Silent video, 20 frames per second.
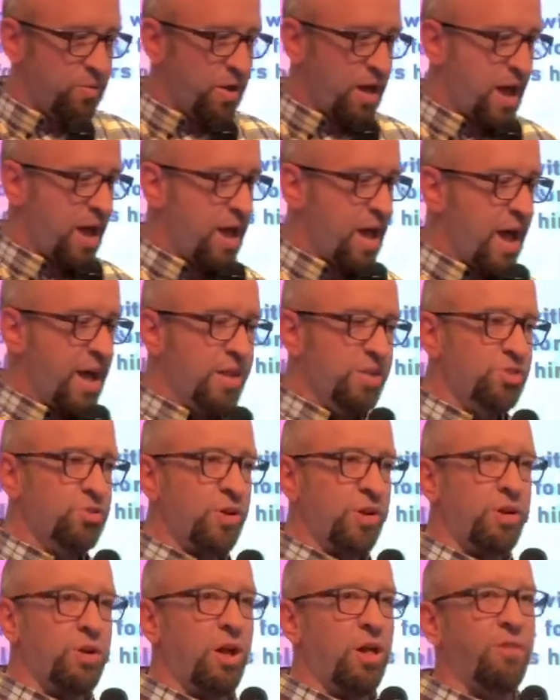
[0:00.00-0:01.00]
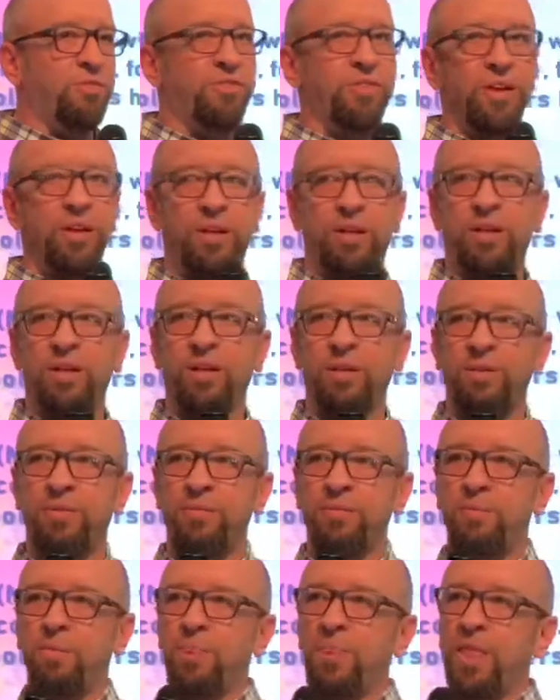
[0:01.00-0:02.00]
I, I enjoy golfing.
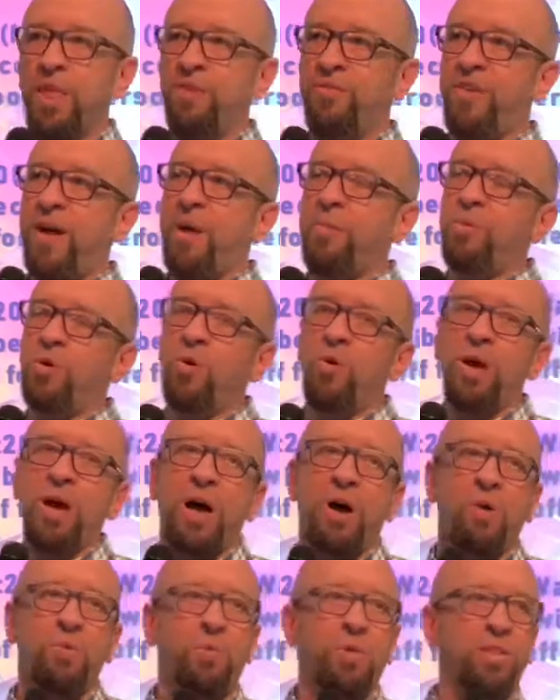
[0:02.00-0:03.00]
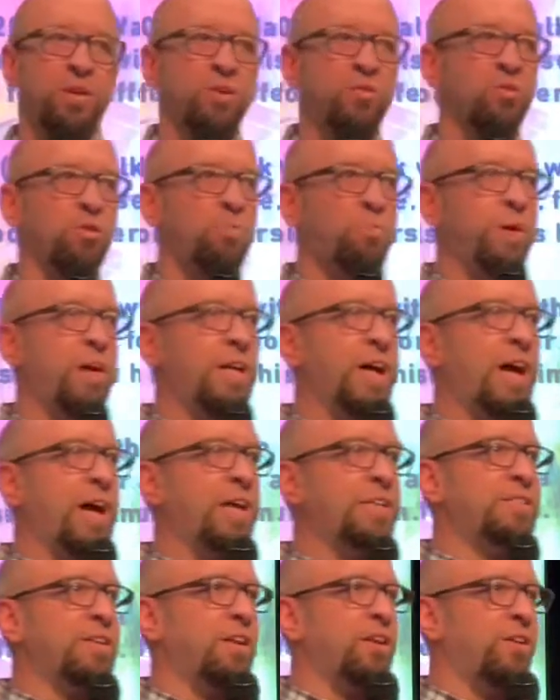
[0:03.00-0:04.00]
If I'm going out with a group of
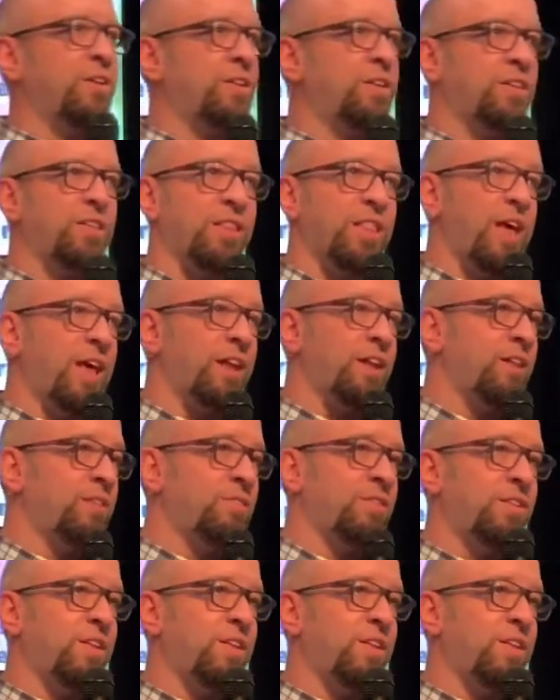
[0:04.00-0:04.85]
guys that are that